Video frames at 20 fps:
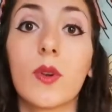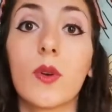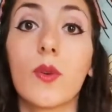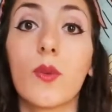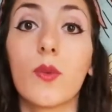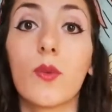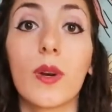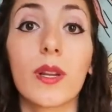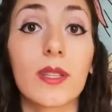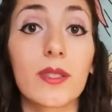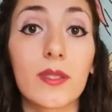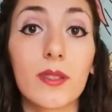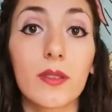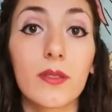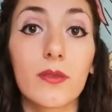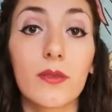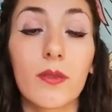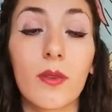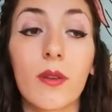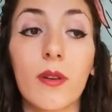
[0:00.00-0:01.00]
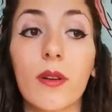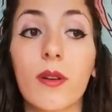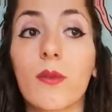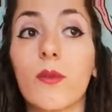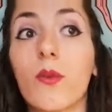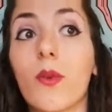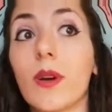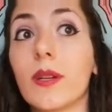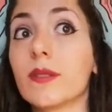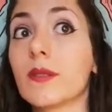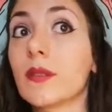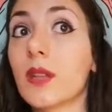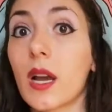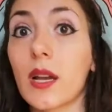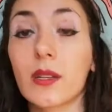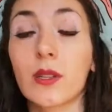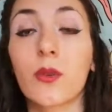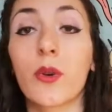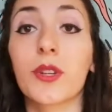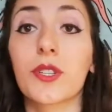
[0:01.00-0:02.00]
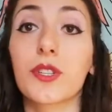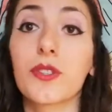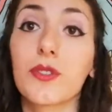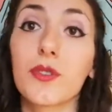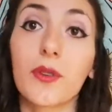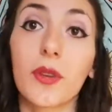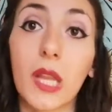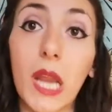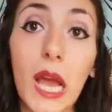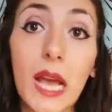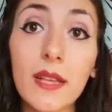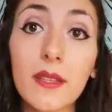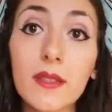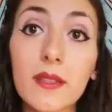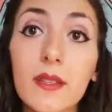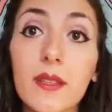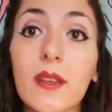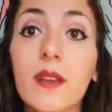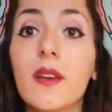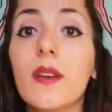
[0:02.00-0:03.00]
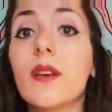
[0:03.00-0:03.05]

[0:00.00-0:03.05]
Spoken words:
what it's good for, what kind of questions you can ask.